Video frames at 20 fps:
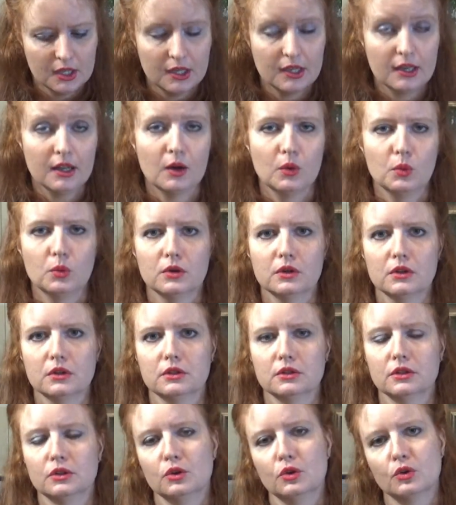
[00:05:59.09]

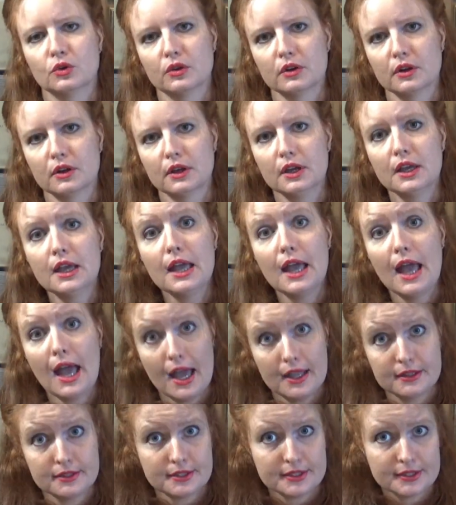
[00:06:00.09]
Lowell or
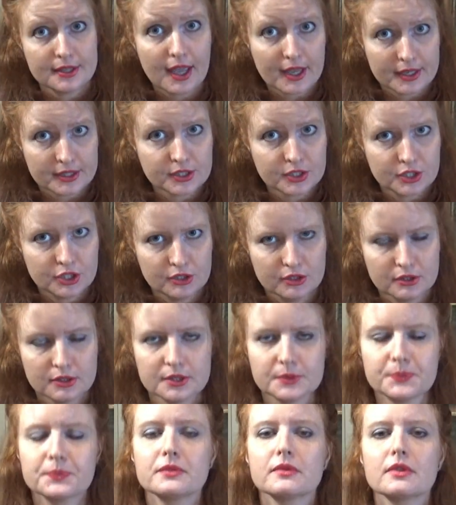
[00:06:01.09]
Anne
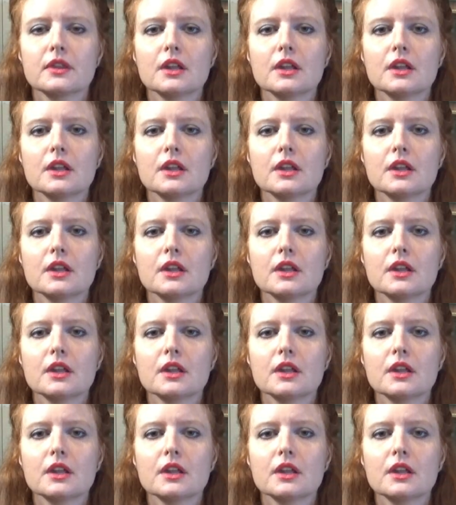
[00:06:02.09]
Sexton.